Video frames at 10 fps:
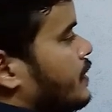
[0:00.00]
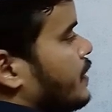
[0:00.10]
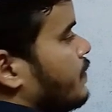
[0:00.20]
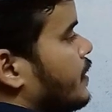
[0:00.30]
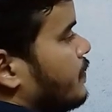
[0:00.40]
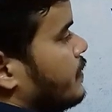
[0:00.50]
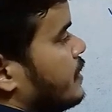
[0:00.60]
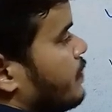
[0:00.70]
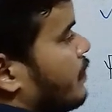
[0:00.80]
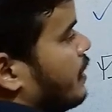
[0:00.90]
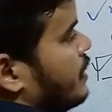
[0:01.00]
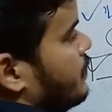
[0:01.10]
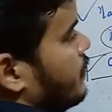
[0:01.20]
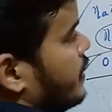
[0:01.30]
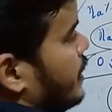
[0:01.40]
Va by V, then
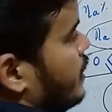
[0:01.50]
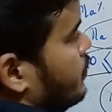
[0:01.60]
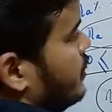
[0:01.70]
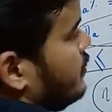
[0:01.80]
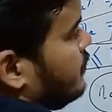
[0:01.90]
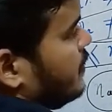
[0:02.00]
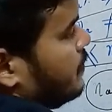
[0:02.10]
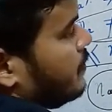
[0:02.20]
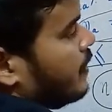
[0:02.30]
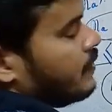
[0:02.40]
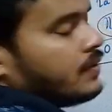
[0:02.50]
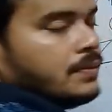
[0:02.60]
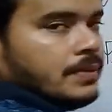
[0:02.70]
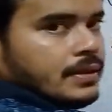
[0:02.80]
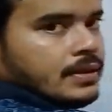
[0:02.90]
multiply it with Vv by
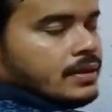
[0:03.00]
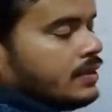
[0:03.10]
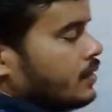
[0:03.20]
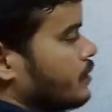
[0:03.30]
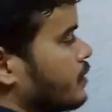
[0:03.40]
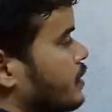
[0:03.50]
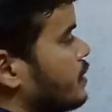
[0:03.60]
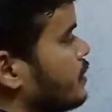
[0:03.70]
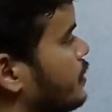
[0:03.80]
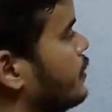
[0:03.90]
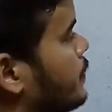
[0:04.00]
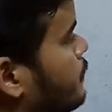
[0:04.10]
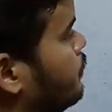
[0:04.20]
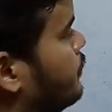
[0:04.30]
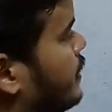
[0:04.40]
Vv. Okay.
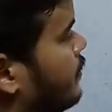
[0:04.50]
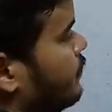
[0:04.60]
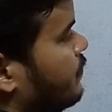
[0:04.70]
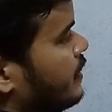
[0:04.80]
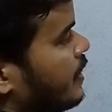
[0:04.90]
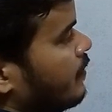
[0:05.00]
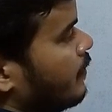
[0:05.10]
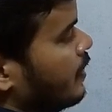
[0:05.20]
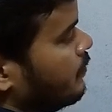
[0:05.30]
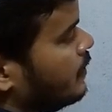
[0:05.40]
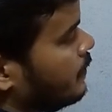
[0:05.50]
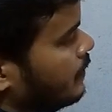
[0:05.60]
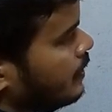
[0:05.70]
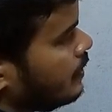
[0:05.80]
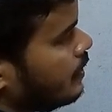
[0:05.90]
Then Va by
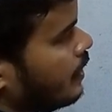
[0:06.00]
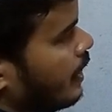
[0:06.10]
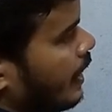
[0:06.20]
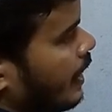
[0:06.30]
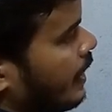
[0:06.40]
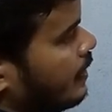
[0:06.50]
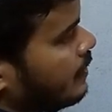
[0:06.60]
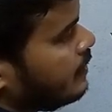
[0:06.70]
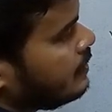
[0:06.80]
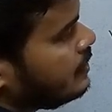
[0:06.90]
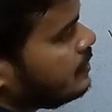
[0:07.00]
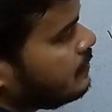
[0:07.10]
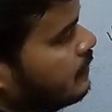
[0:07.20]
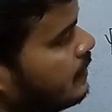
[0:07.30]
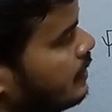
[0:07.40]
Vv and
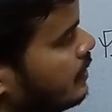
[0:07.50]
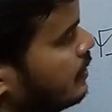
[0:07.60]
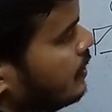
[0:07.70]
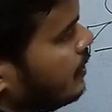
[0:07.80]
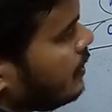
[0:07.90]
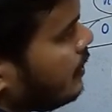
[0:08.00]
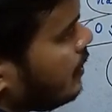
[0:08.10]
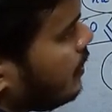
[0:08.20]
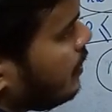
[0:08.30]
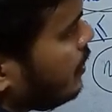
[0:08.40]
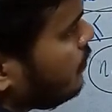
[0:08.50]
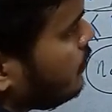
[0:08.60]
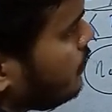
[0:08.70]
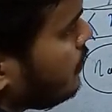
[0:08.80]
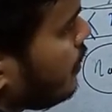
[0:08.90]
this V
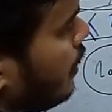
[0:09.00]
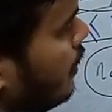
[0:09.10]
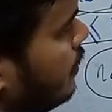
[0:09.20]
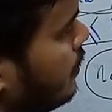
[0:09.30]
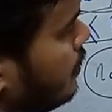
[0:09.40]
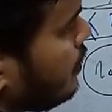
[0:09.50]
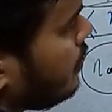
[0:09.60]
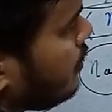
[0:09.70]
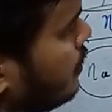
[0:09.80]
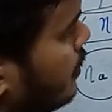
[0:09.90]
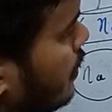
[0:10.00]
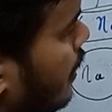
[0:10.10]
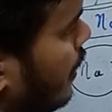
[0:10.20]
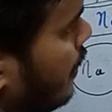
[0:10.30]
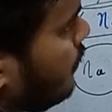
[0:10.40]
remove and
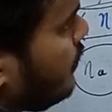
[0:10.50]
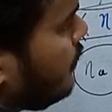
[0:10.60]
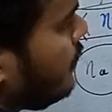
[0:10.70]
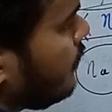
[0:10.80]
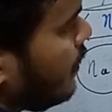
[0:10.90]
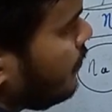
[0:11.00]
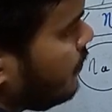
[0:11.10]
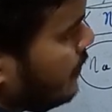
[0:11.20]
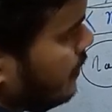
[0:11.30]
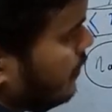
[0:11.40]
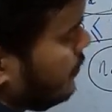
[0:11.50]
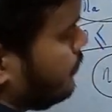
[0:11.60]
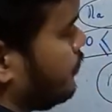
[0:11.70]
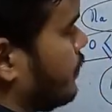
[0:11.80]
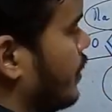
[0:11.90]
Vv by
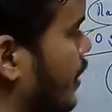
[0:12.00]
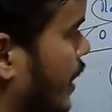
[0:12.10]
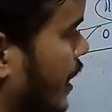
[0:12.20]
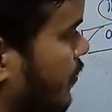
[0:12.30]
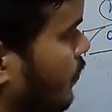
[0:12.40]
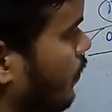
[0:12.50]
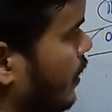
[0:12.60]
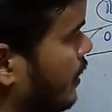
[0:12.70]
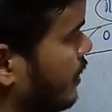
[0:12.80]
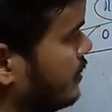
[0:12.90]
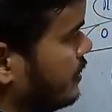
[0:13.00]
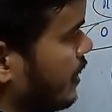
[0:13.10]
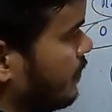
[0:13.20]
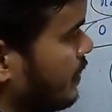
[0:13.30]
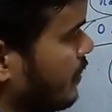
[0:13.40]
V. And what does
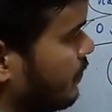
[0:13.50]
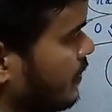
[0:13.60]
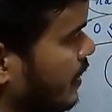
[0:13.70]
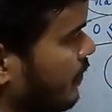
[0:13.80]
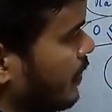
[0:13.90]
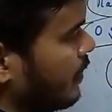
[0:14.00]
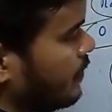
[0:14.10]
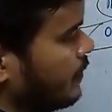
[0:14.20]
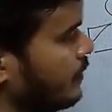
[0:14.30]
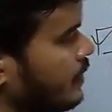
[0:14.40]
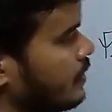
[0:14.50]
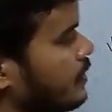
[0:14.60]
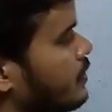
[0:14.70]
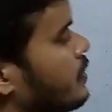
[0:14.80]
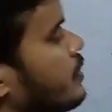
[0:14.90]
that mean, Va by Vv?